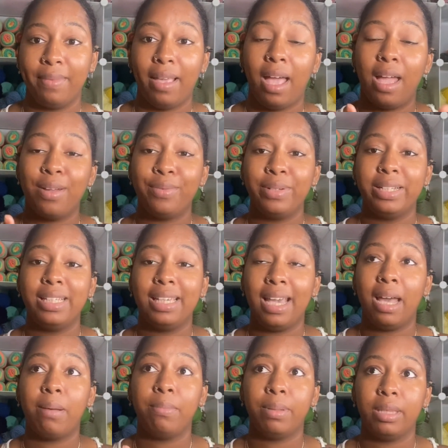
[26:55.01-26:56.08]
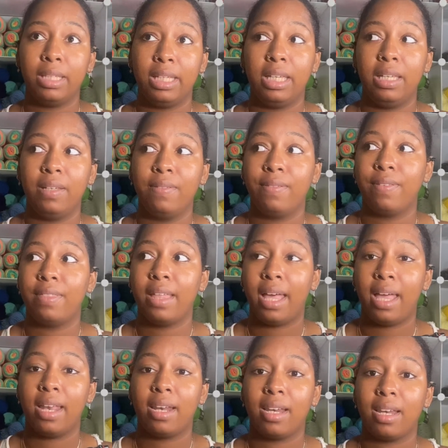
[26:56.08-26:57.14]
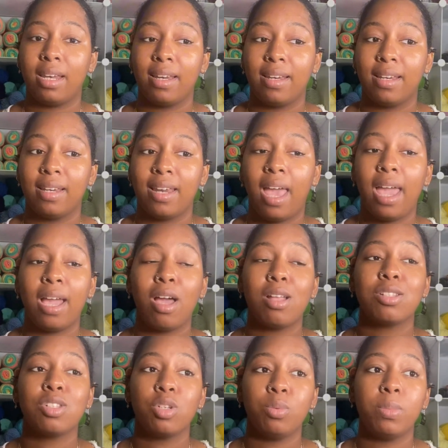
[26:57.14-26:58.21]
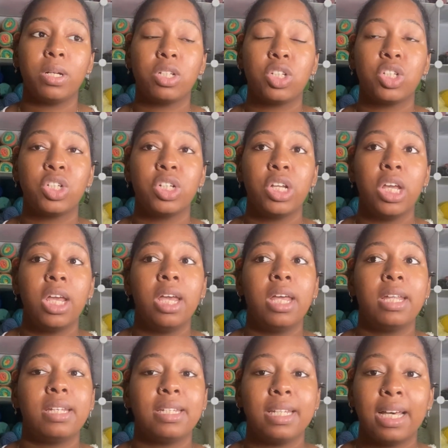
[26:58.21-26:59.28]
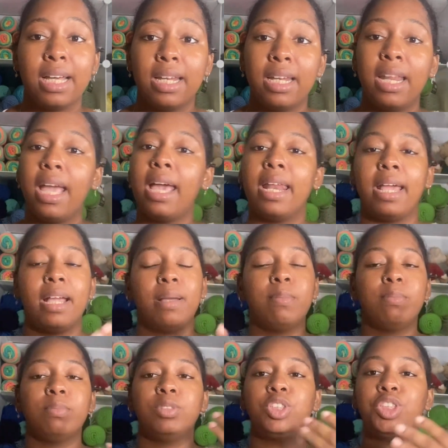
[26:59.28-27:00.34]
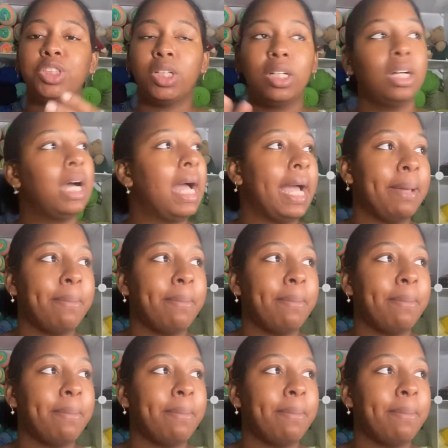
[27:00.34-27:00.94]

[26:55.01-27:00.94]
I really can't believe that I got so much done, and I am sure I